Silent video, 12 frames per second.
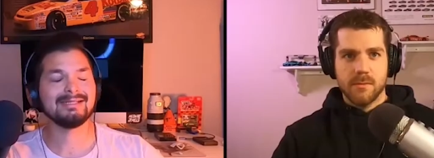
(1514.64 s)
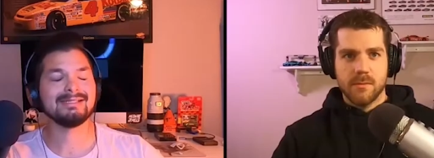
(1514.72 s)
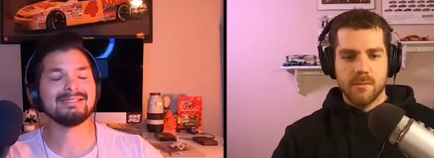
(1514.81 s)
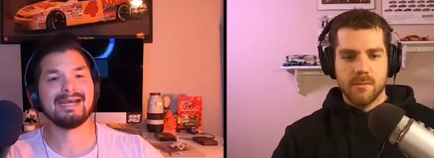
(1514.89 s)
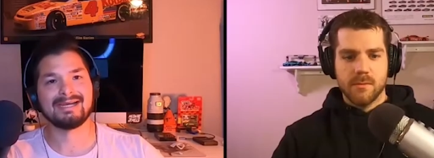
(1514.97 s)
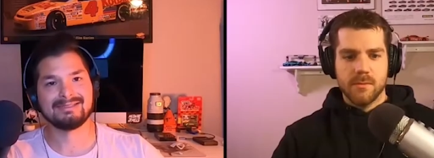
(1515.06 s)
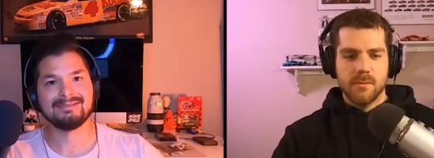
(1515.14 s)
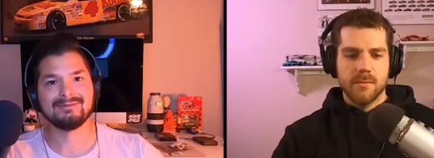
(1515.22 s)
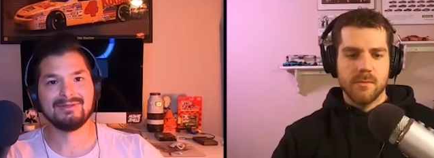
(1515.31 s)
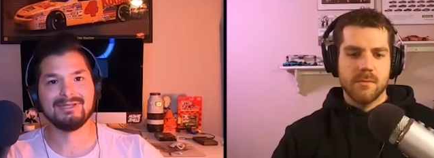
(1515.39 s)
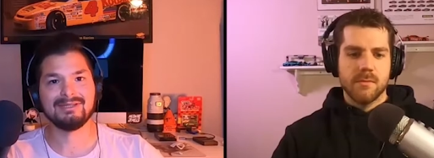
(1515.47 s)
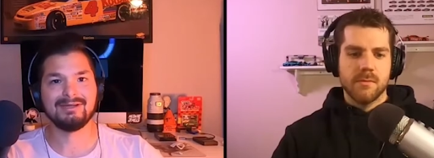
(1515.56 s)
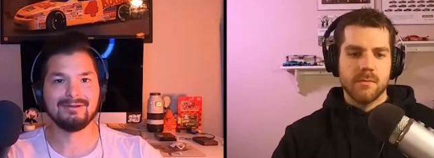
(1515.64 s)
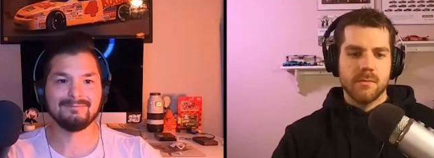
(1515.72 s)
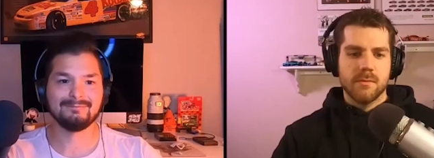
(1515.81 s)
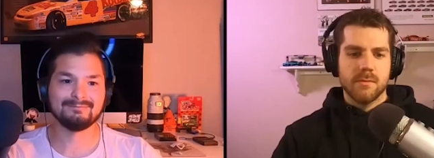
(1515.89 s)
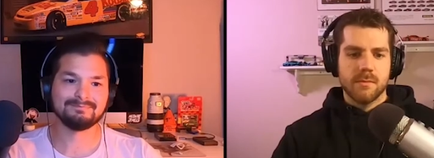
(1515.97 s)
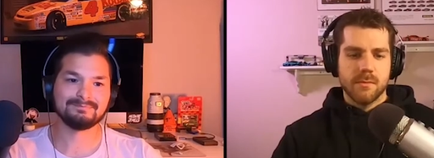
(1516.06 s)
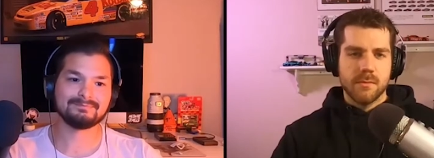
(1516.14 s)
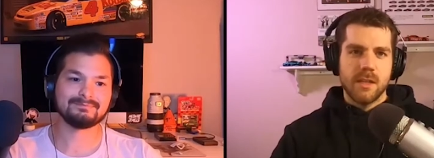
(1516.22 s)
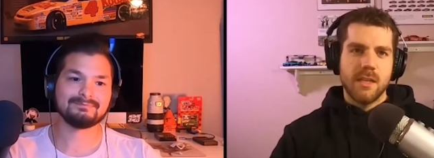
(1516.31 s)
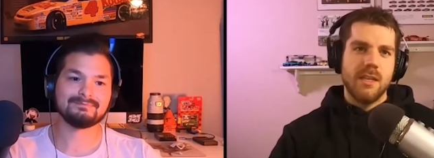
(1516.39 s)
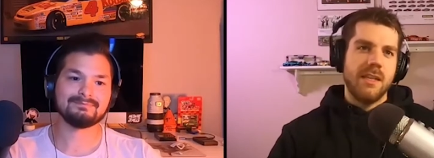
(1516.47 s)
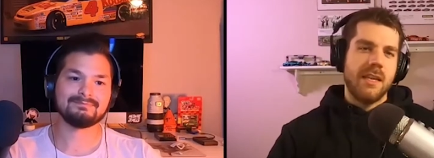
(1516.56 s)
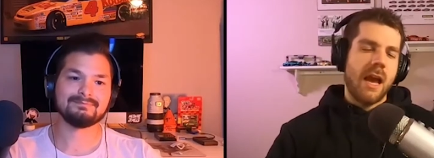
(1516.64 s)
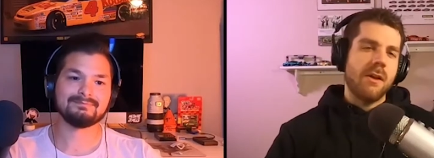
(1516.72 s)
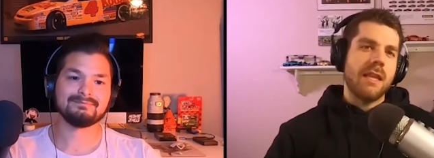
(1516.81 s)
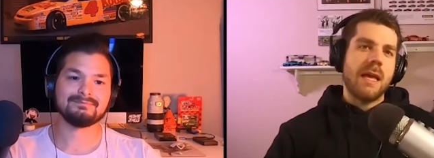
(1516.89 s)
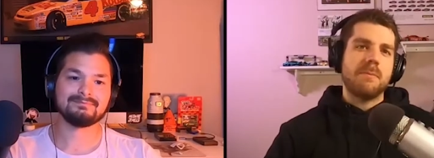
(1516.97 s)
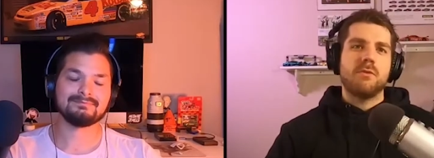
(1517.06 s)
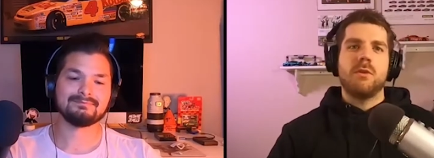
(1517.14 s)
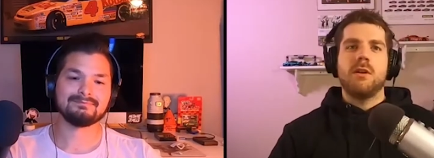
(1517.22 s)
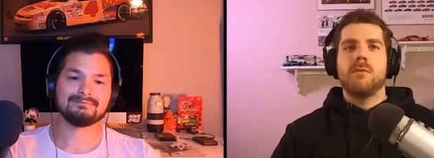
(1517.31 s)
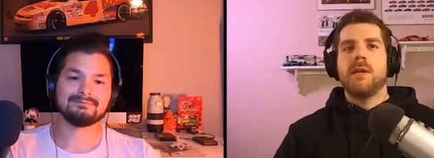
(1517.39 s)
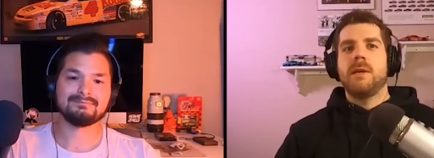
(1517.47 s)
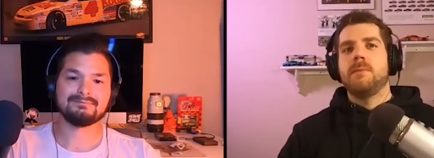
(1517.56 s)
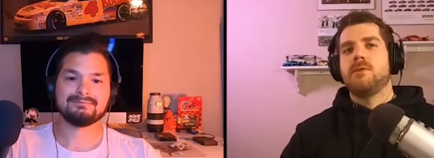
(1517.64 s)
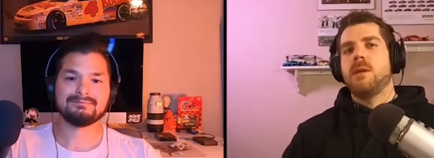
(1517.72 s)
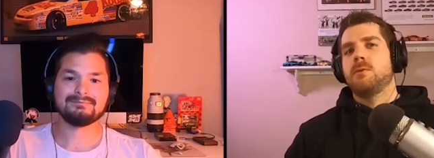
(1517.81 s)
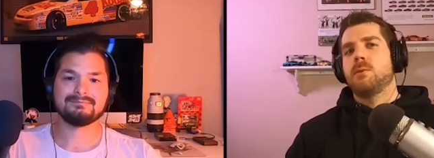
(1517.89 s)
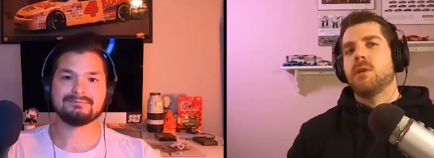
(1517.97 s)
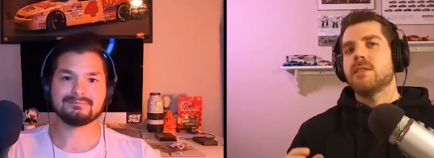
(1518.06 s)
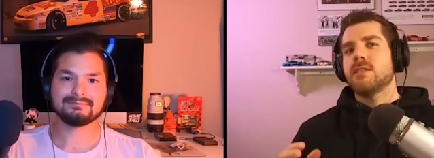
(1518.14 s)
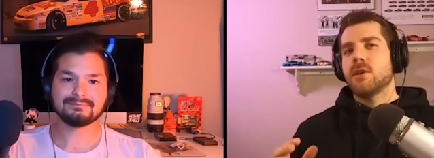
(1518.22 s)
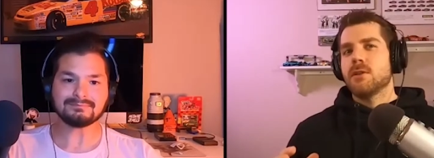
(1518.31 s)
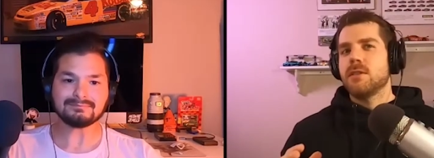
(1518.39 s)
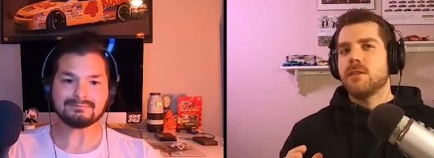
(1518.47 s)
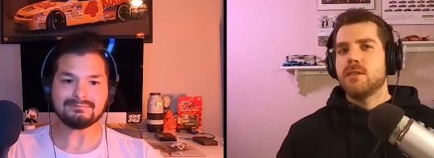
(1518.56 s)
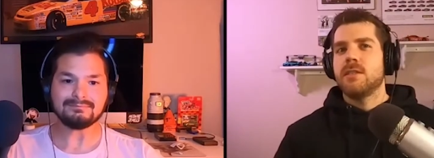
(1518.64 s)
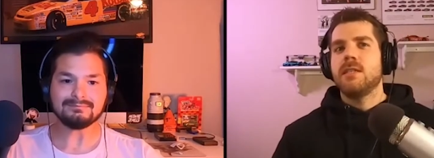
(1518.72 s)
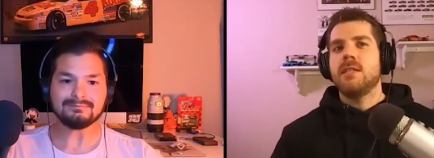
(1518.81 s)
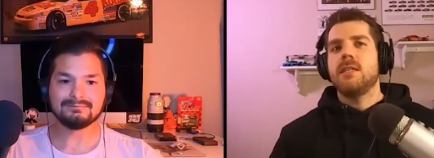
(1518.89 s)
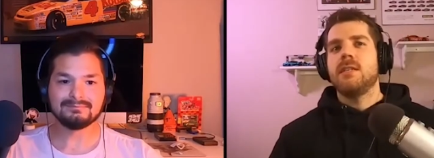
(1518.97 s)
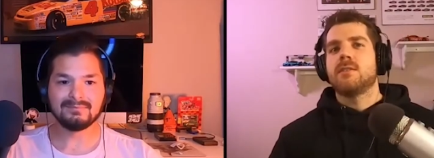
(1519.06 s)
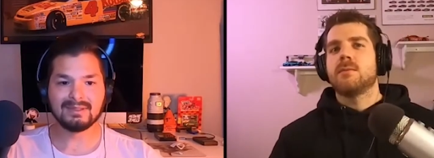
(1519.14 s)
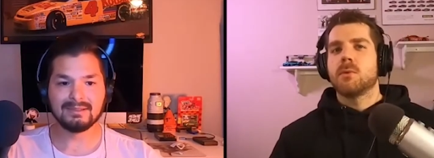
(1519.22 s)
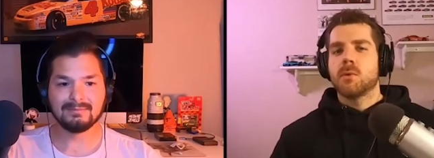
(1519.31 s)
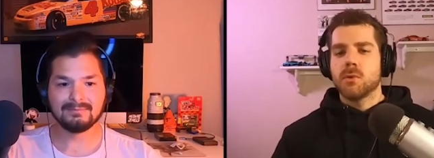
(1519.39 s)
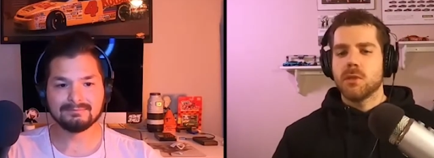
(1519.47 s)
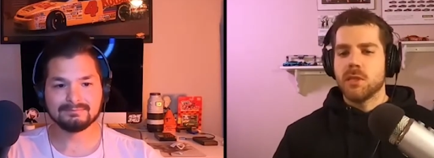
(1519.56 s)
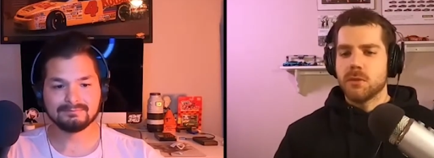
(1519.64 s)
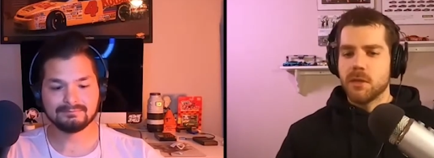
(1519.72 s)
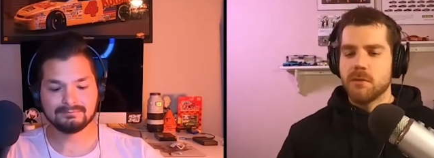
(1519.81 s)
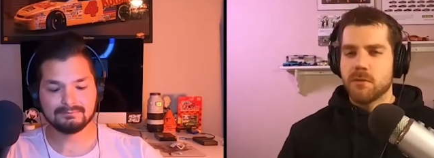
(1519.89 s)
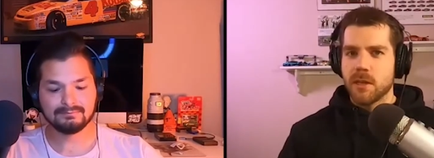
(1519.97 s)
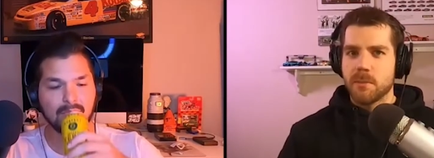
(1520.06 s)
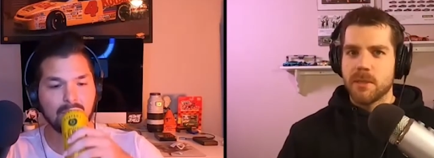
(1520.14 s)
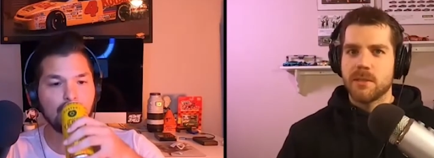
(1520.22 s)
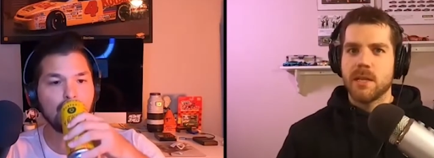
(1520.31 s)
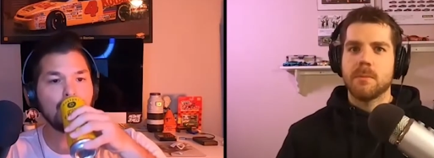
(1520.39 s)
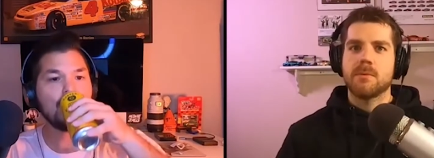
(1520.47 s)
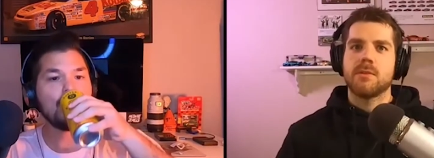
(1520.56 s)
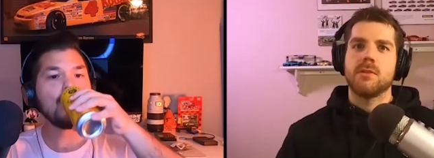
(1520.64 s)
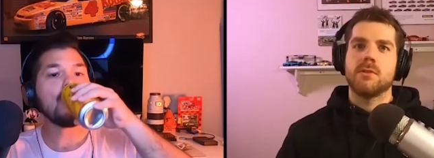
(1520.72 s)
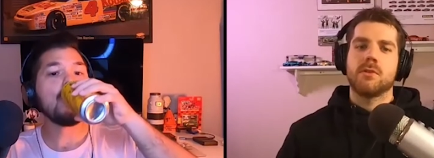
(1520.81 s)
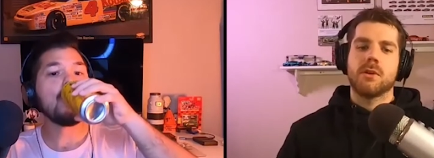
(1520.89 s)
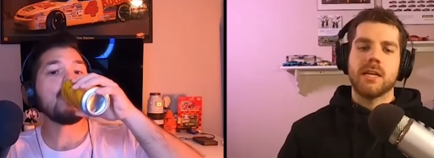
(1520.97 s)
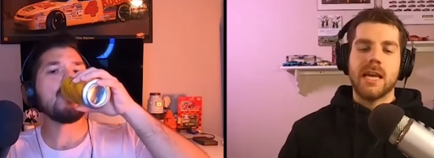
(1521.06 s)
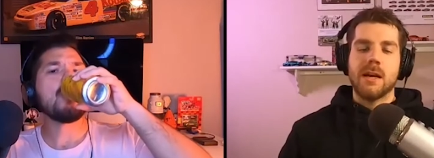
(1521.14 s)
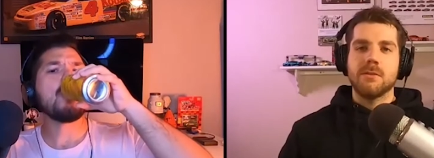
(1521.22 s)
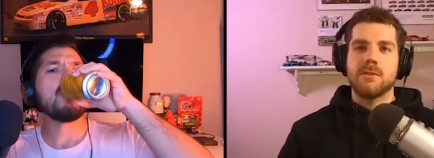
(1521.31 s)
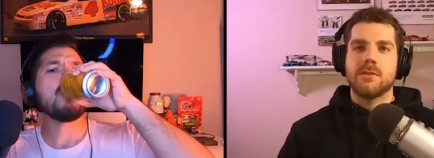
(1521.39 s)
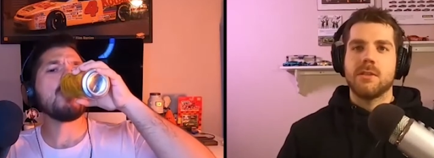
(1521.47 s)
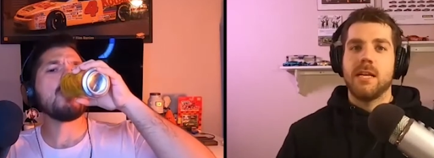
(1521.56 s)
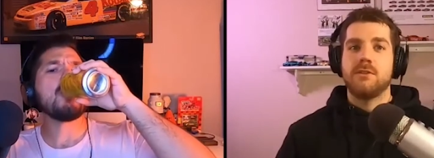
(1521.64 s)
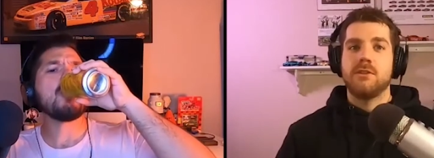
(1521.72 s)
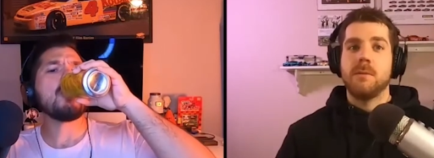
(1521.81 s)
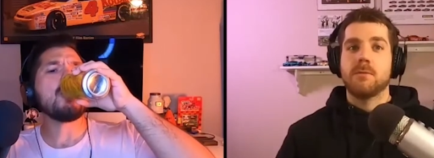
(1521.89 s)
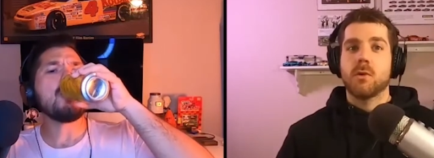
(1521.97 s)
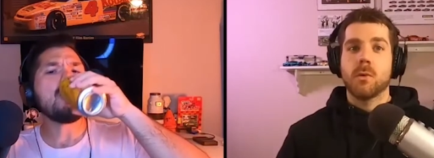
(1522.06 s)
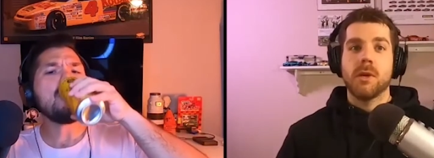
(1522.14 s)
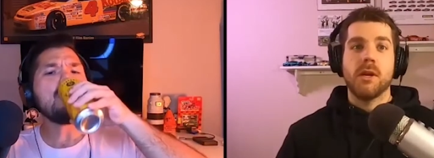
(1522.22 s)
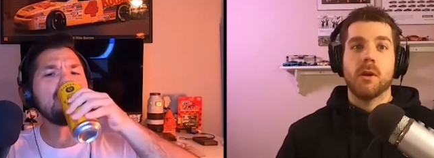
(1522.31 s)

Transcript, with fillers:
Speaker 1: tactic right there.
Speaker 2: Now lap twelve, William James, we're going to start to see some early green flag pit stops. So Craig Lowndes and James Courtney are